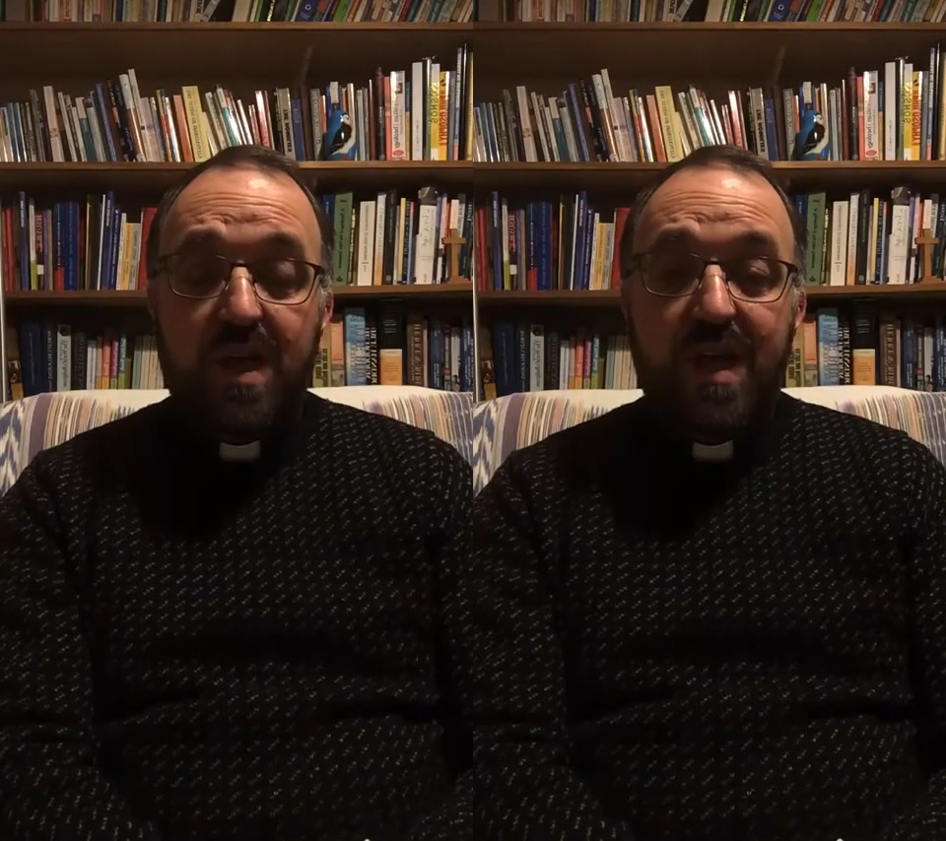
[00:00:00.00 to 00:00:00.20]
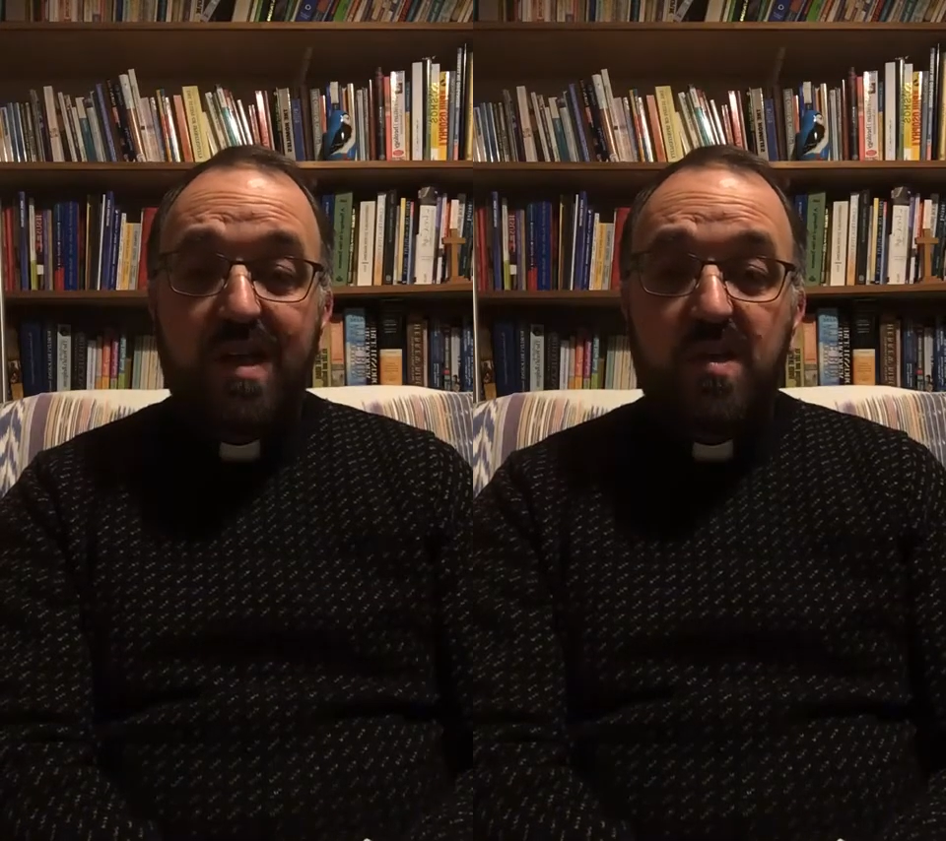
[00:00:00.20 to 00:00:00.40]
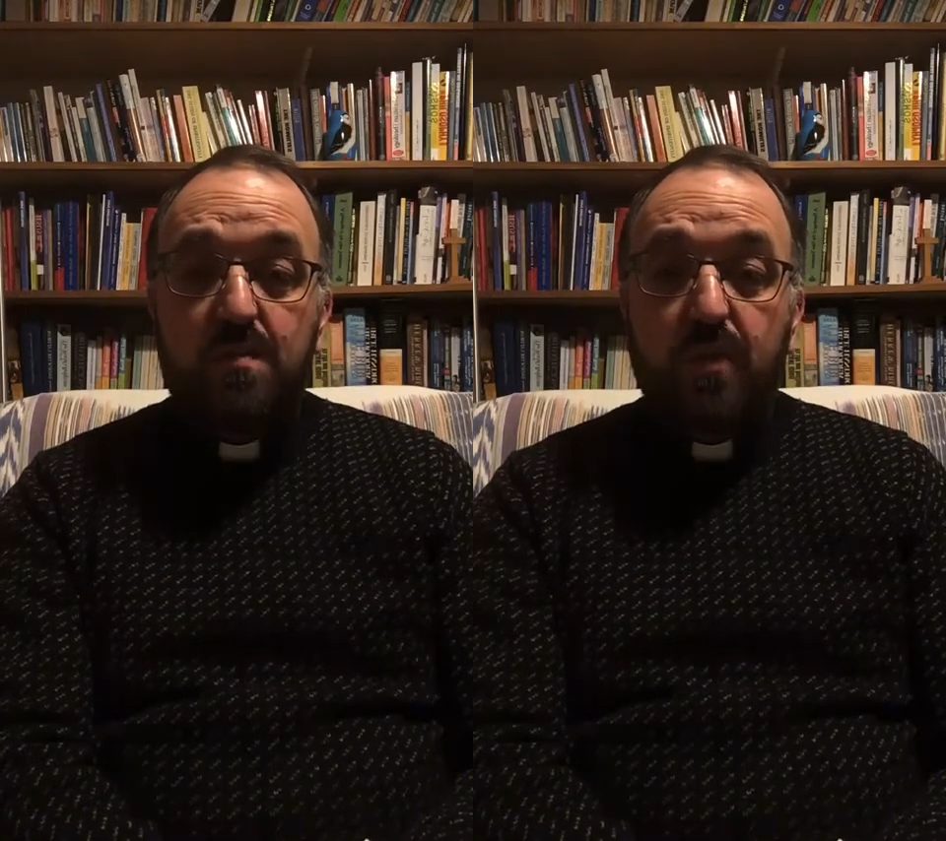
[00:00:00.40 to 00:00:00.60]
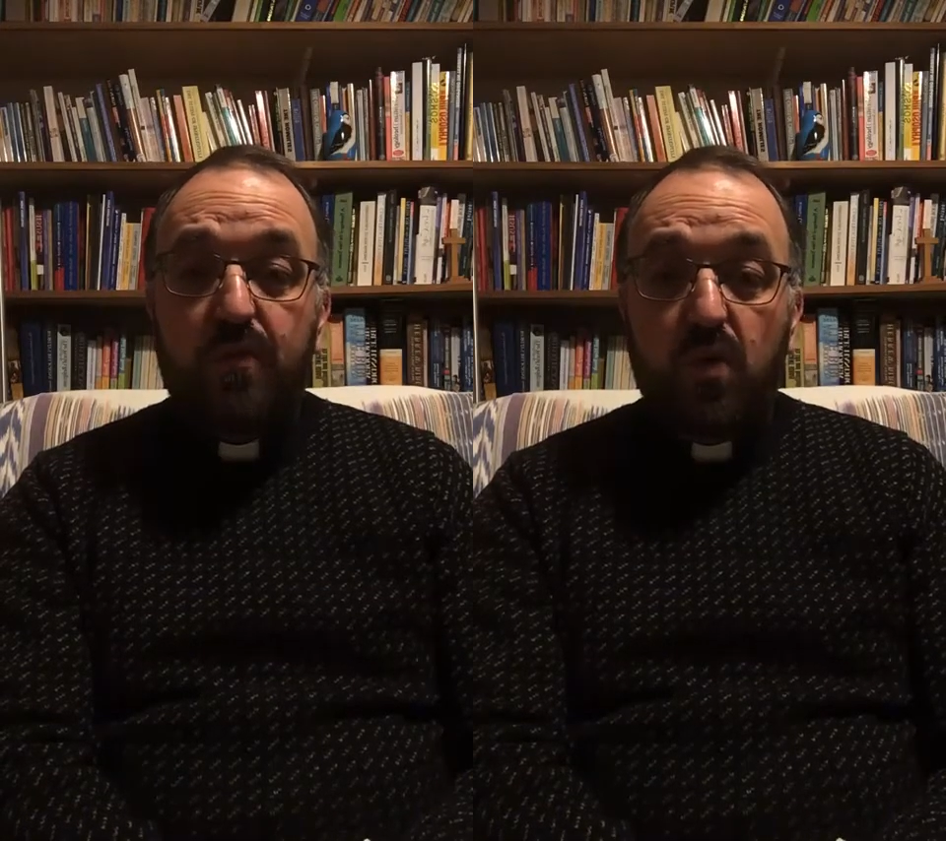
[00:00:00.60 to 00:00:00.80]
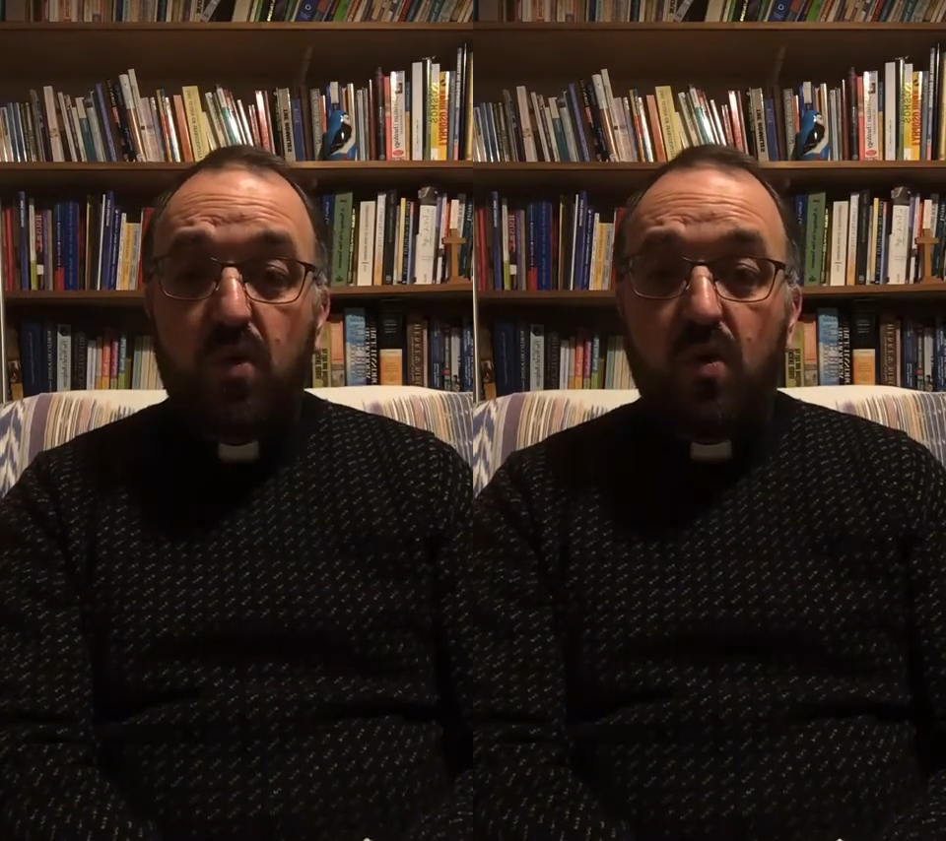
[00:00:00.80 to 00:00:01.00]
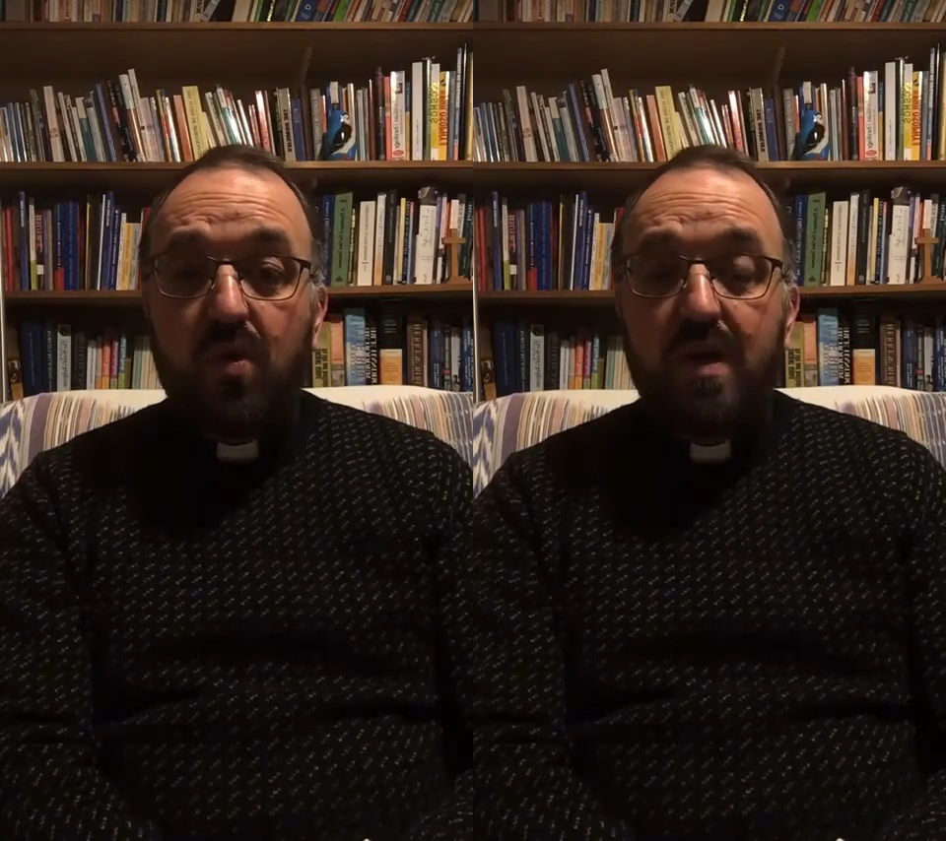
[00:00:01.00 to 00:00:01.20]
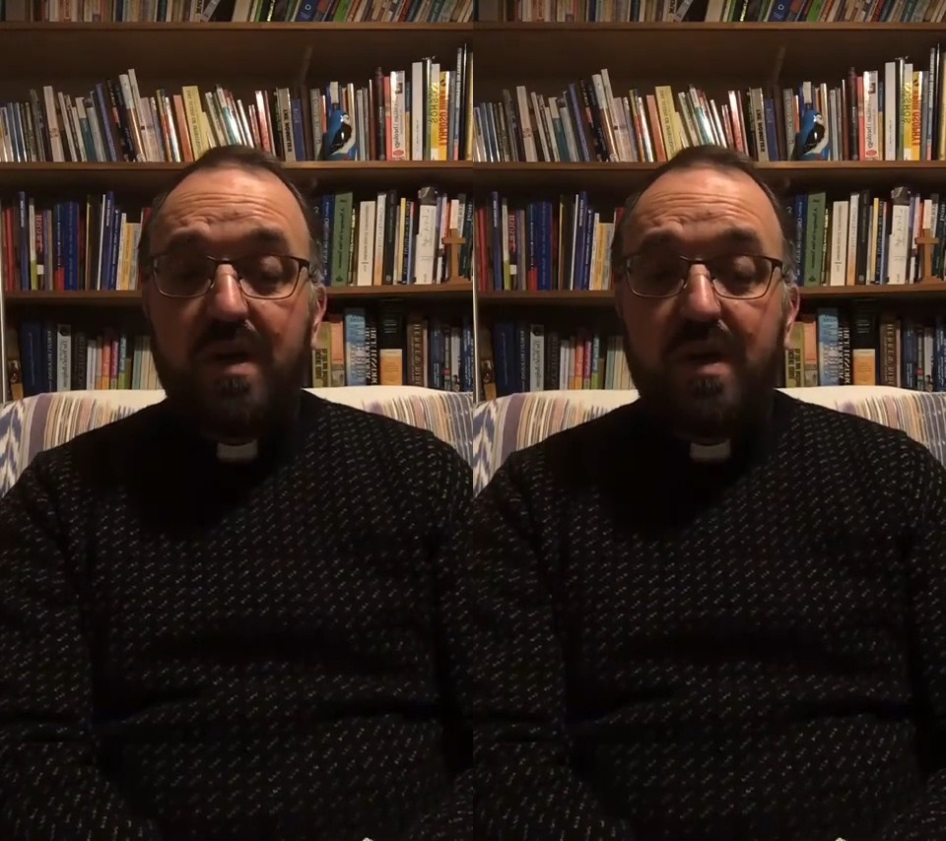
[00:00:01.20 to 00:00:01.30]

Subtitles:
and before